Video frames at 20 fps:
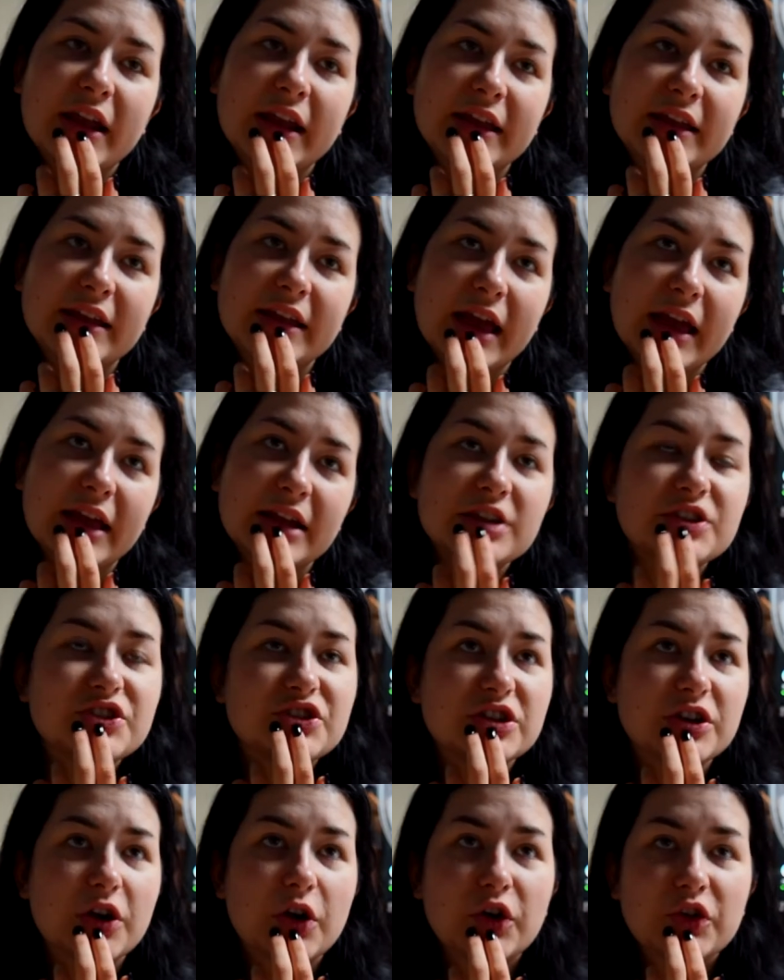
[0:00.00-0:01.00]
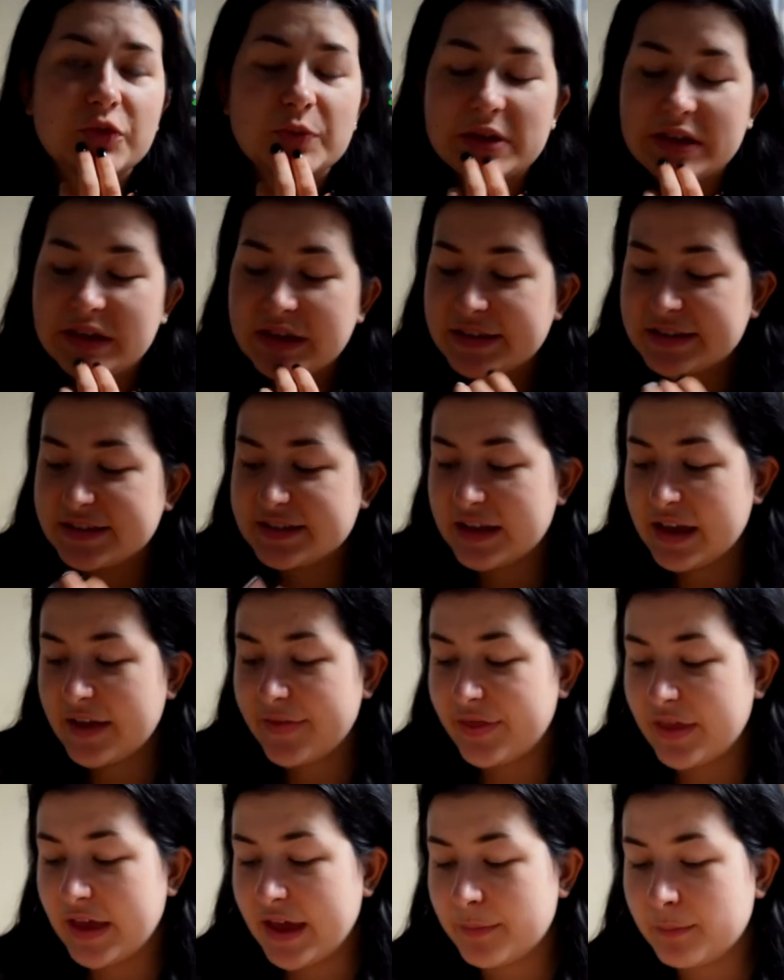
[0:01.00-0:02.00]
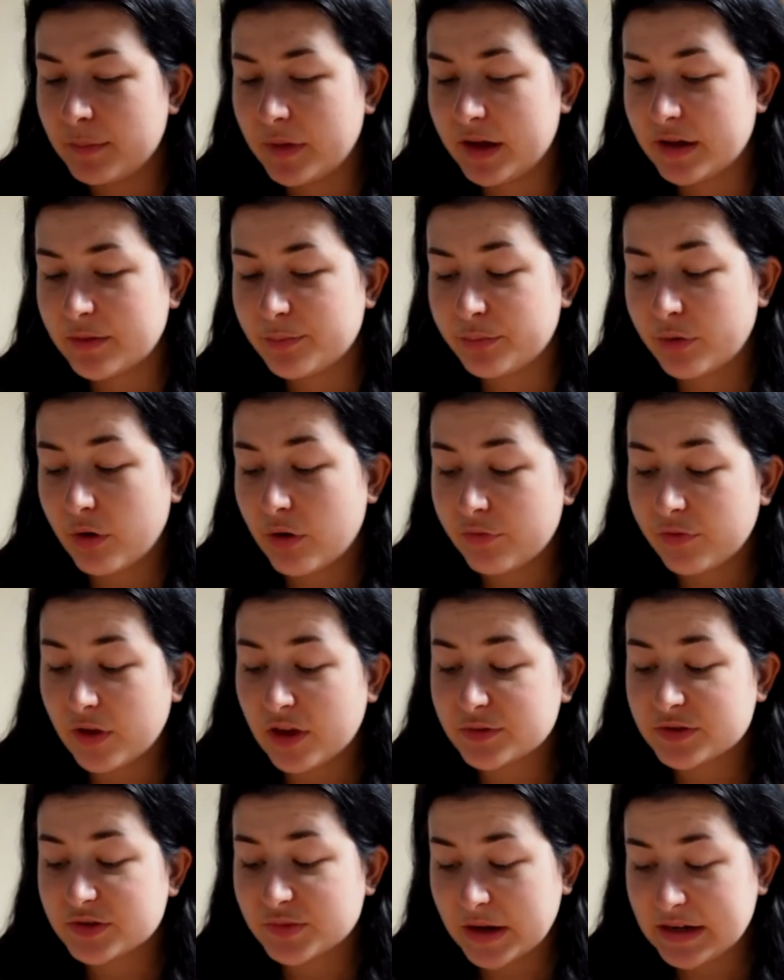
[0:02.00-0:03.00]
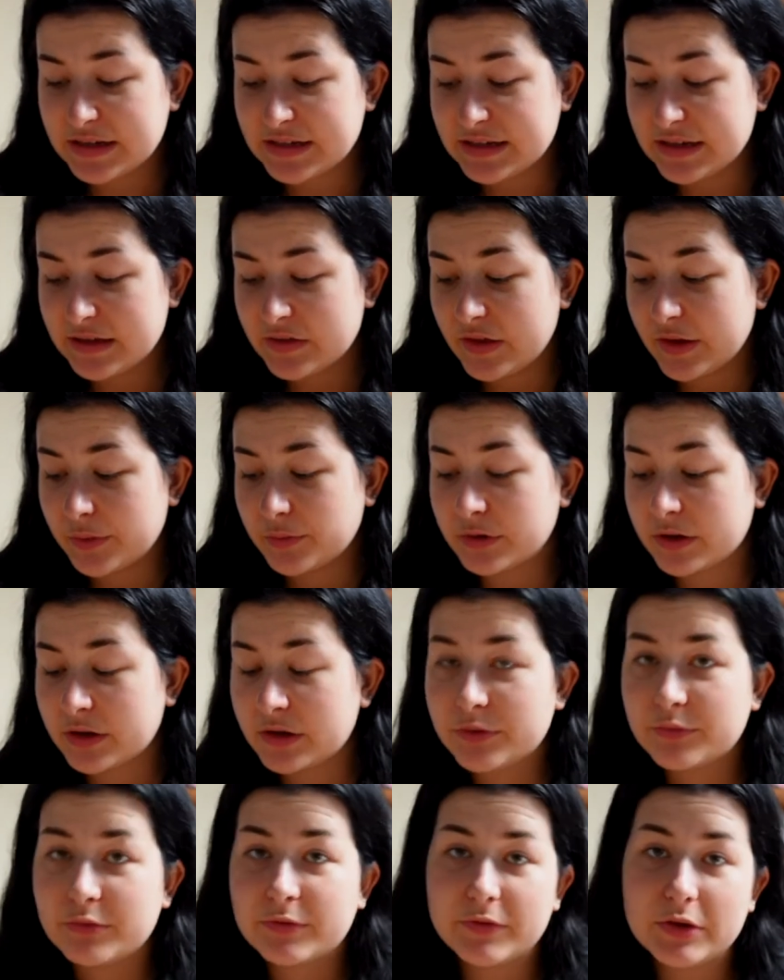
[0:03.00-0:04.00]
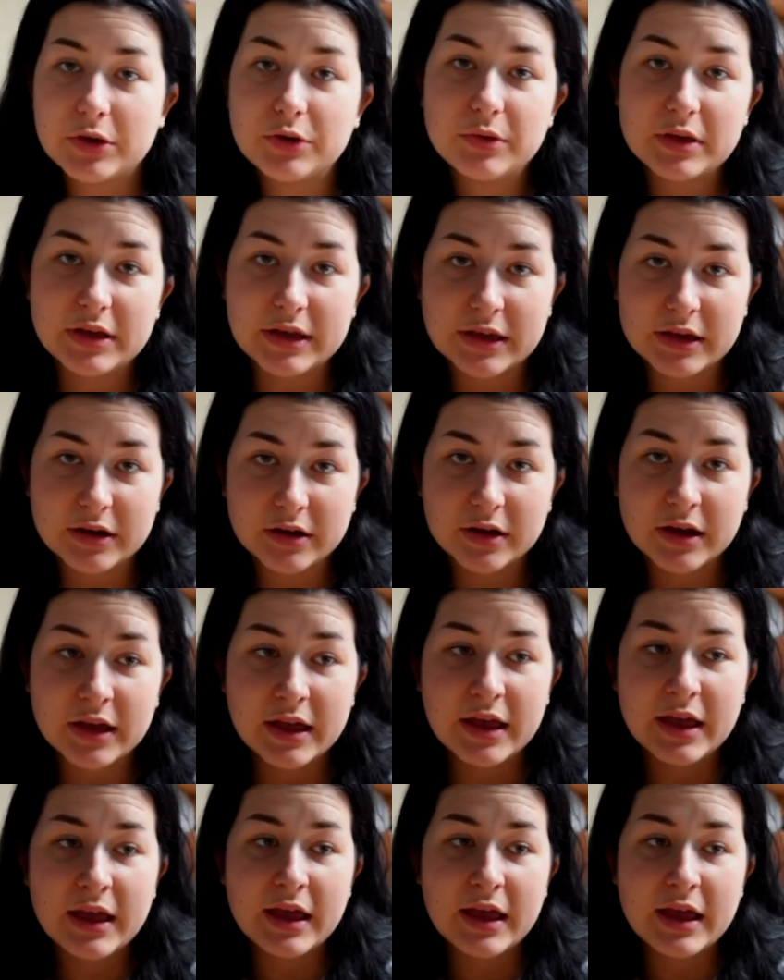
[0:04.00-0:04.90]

Again, she called me and said that my profile was ready, they were gonna review it here,